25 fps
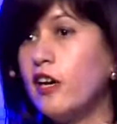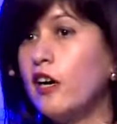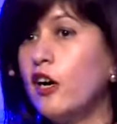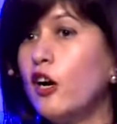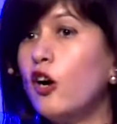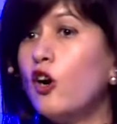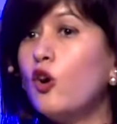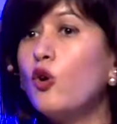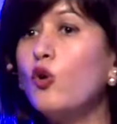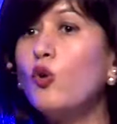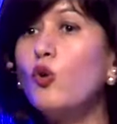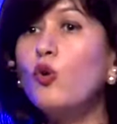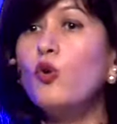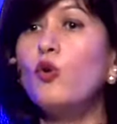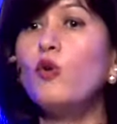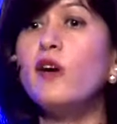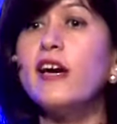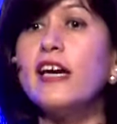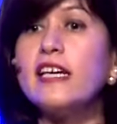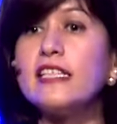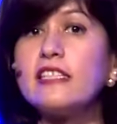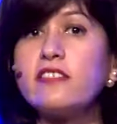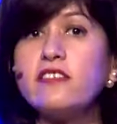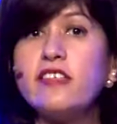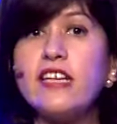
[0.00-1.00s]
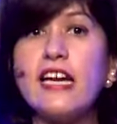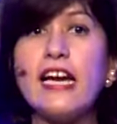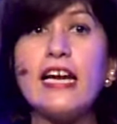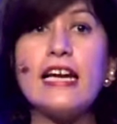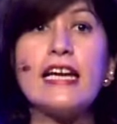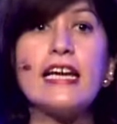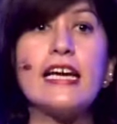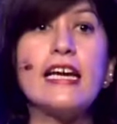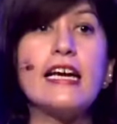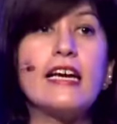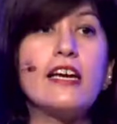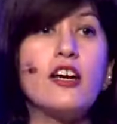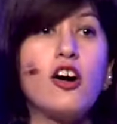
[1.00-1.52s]
Who is
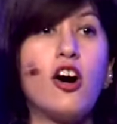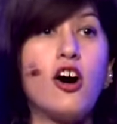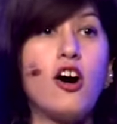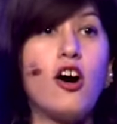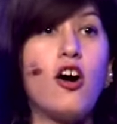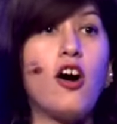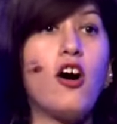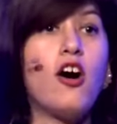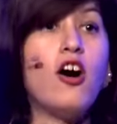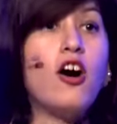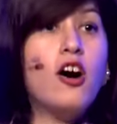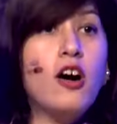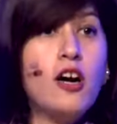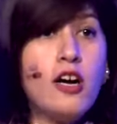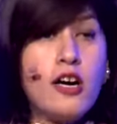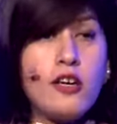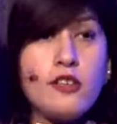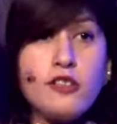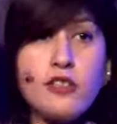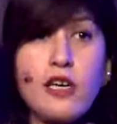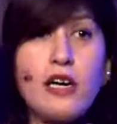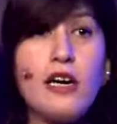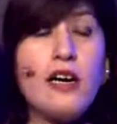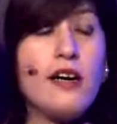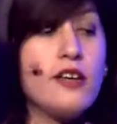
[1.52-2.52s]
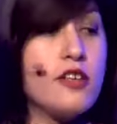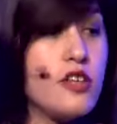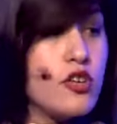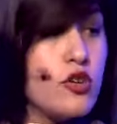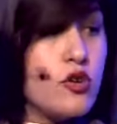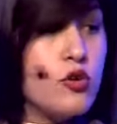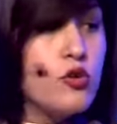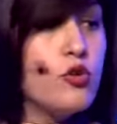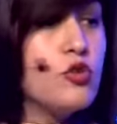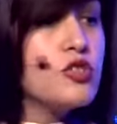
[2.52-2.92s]
really your, who's